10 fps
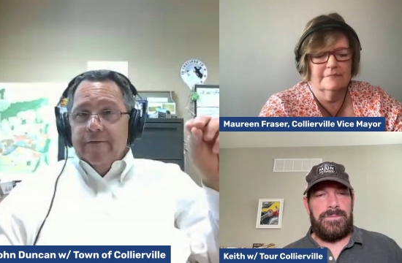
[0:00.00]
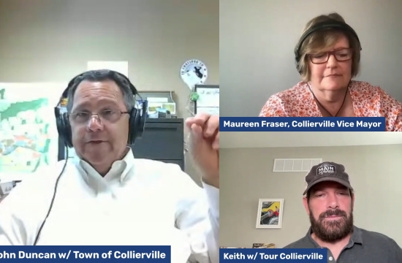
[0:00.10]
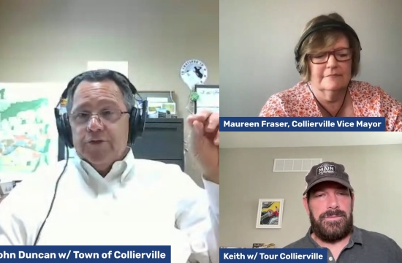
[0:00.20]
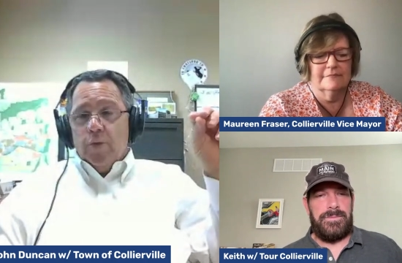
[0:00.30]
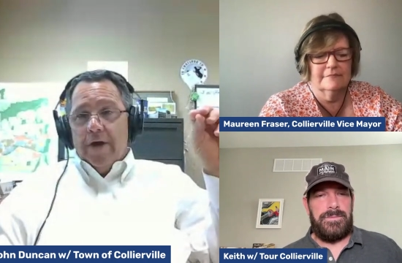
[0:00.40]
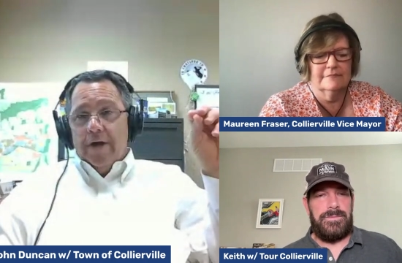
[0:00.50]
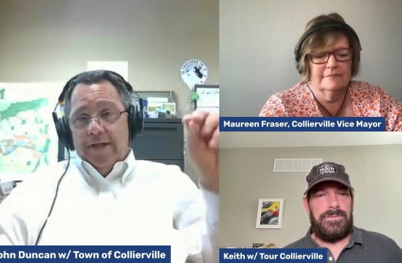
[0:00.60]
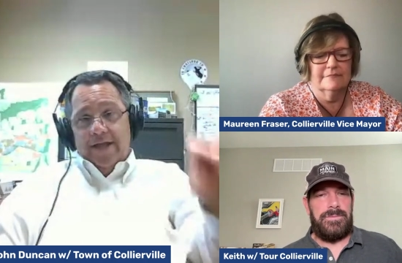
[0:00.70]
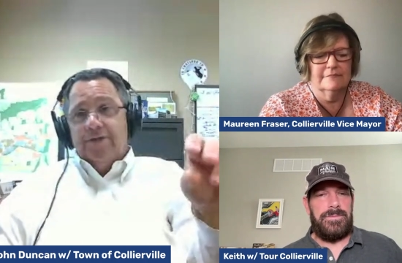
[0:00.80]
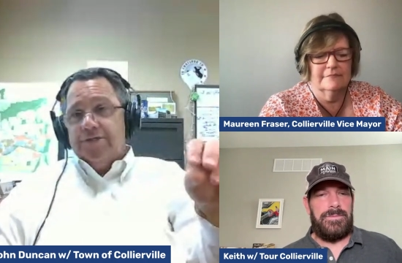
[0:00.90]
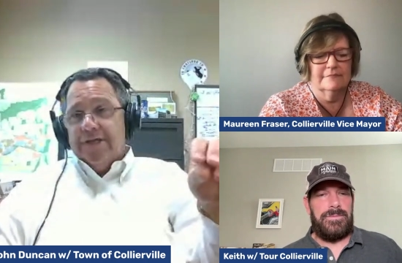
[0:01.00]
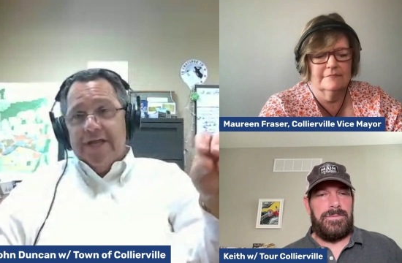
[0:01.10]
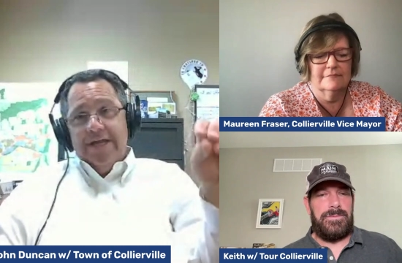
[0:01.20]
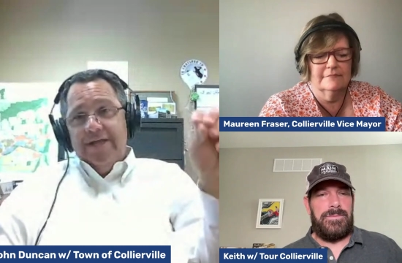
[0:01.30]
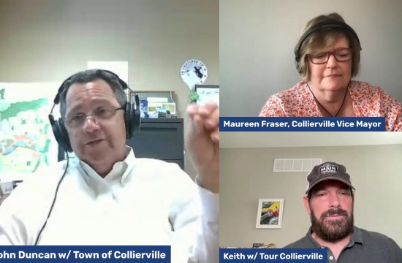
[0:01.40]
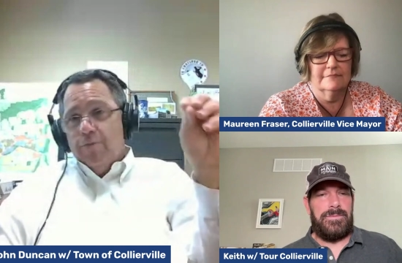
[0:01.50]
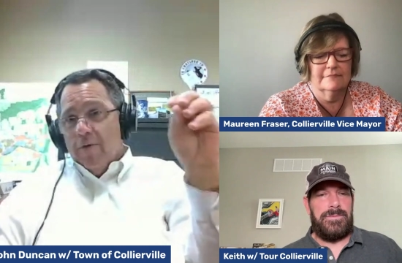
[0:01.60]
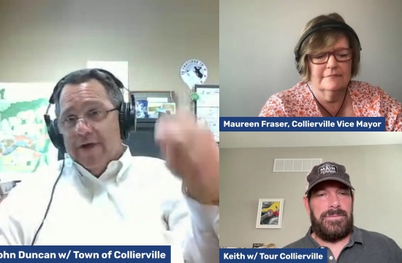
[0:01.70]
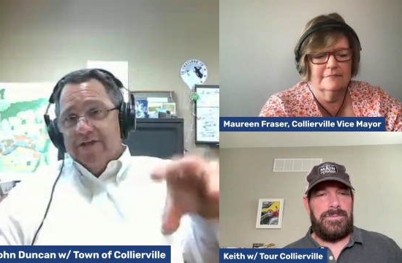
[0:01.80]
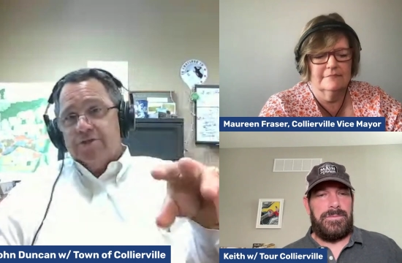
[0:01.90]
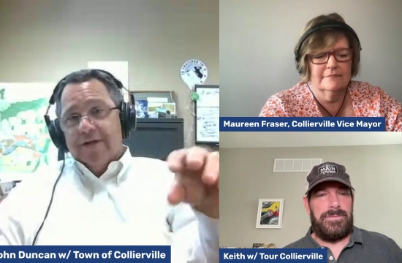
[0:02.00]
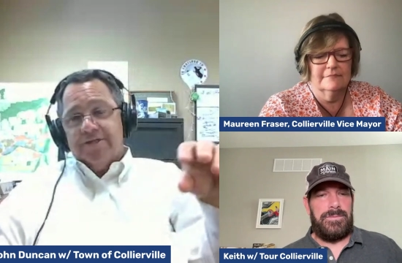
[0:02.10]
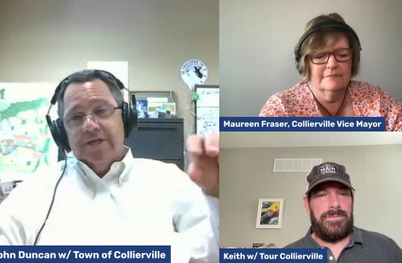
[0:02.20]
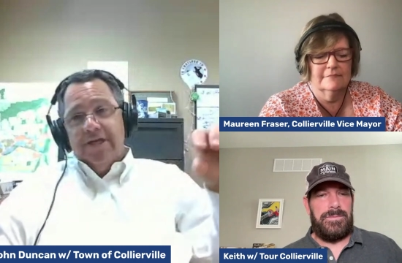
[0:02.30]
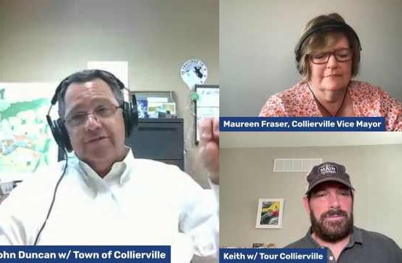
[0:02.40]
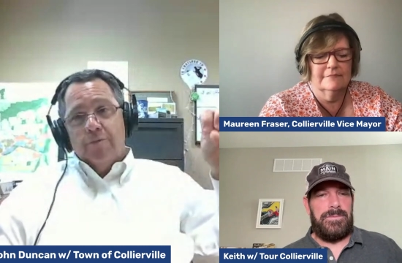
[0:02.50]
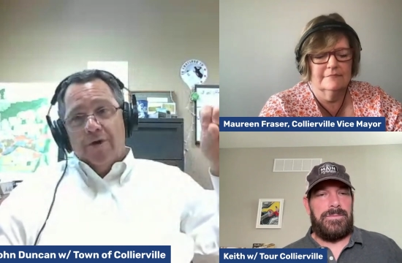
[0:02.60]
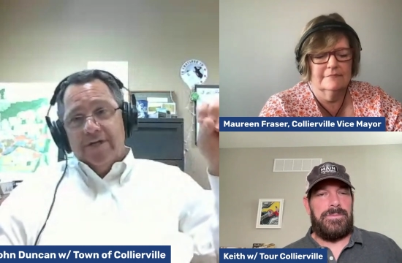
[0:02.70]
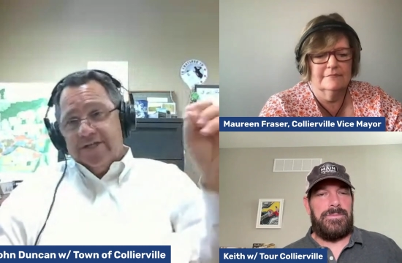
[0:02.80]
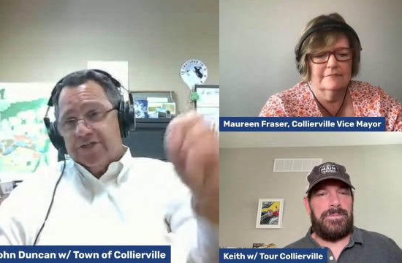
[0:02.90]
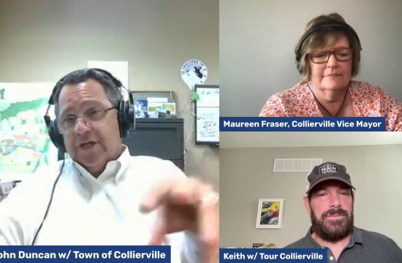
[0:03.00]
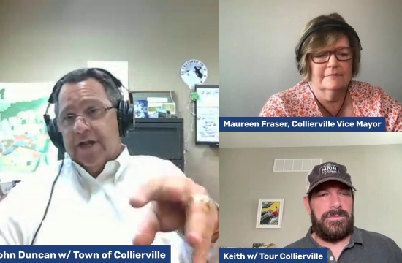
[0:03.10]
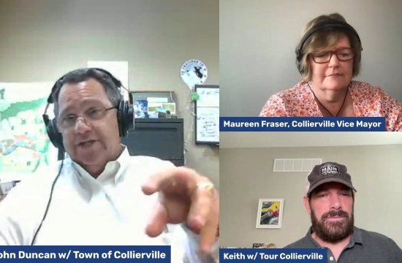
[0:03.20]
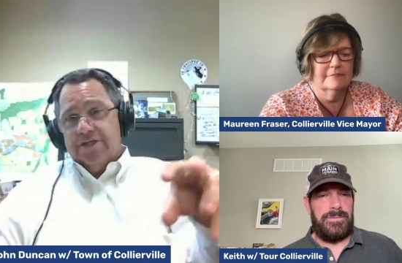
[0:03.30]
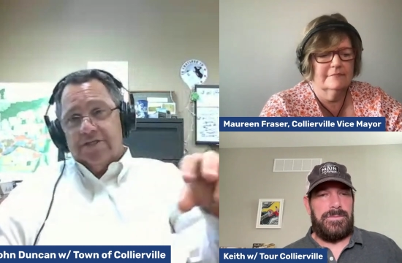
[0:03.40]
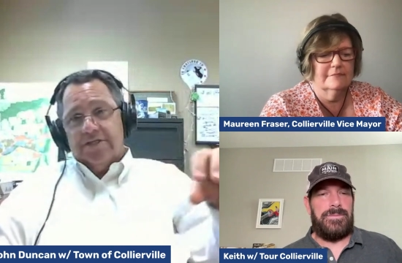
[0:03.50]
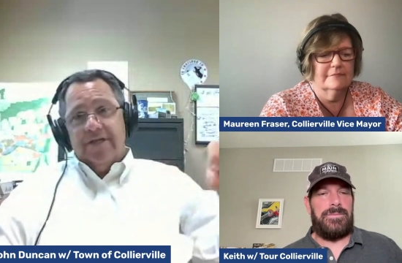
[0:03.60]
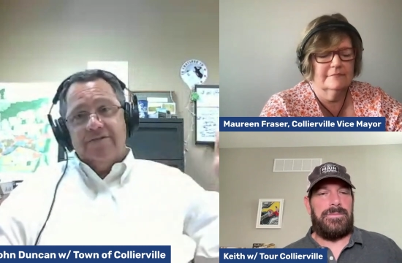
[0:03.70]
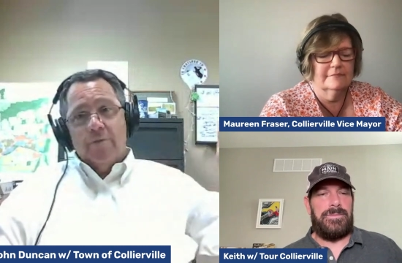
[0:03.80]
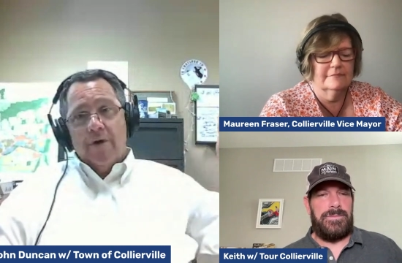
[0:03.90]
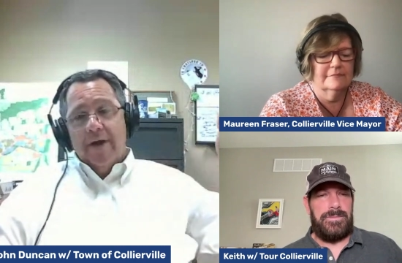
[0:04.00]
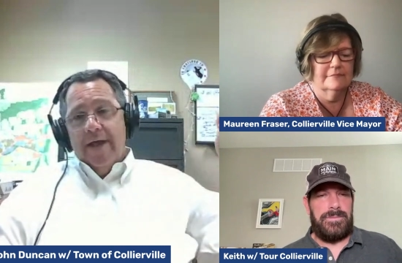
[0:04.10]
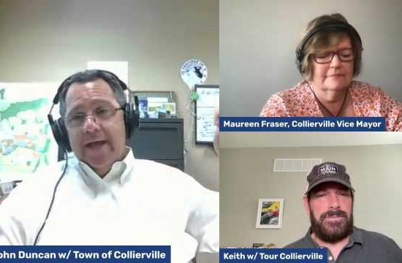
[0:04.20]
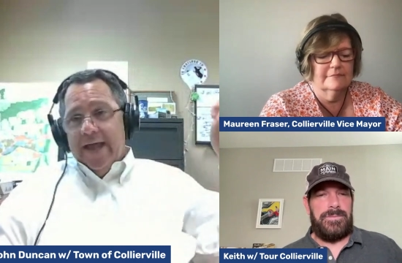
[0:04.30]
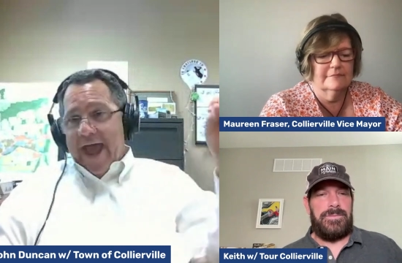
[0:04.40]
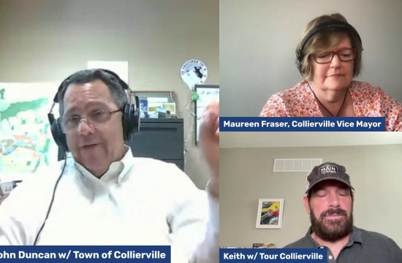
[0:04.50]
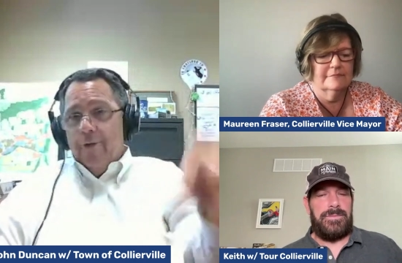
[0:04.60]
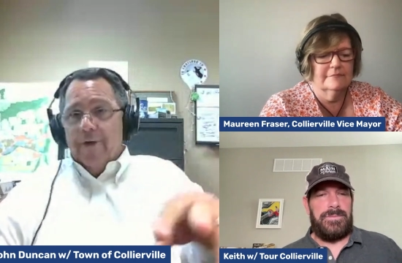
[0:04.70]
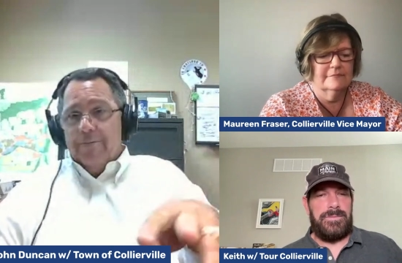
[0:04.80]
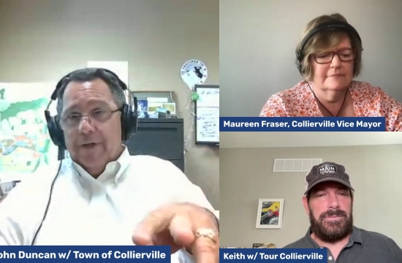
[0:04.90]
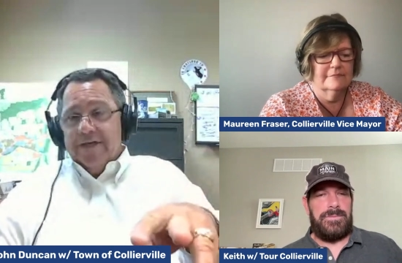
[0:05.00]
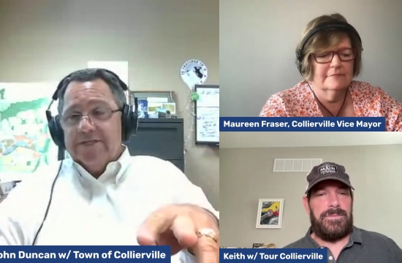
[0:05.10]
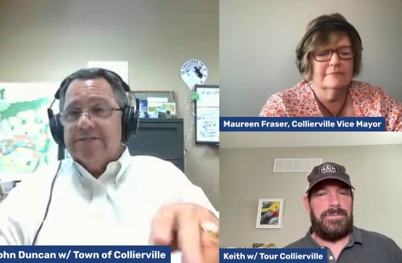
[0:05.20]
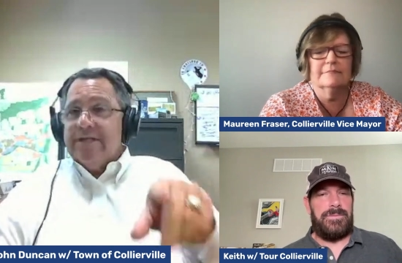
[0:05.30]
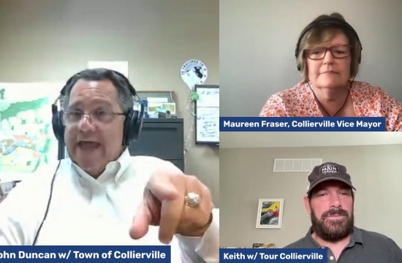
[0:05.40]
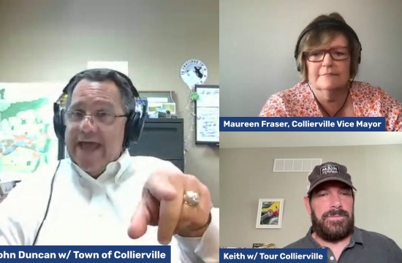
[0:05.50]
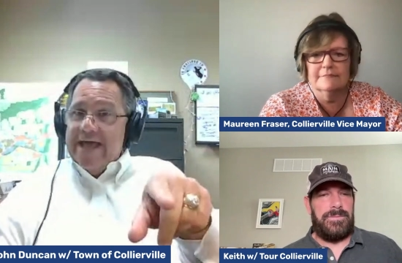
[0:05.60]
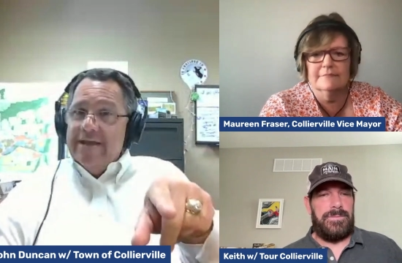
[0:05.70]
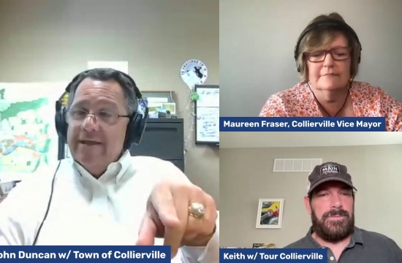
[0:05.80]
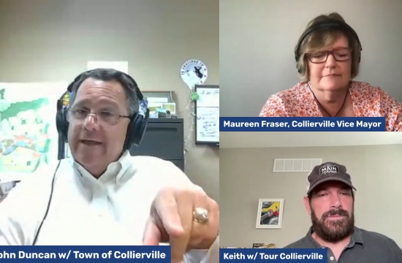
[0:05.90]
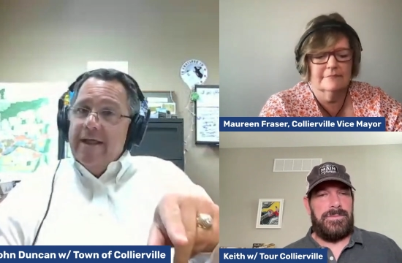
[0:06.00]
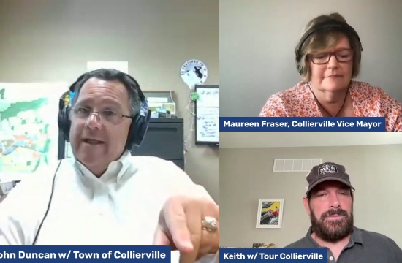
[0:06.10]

Speaker 1: The square, like you said, needs more restaurants, needs more destinations, needs more gathering places, and